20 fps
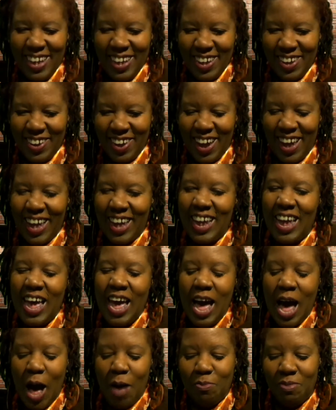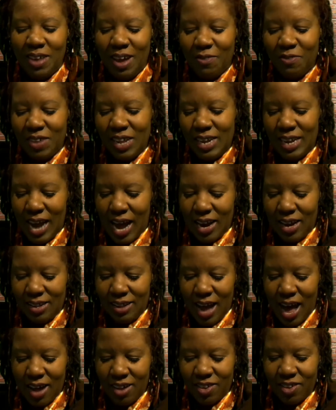Right. I'm definitely not a
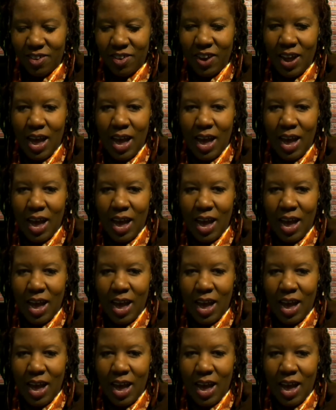doctor.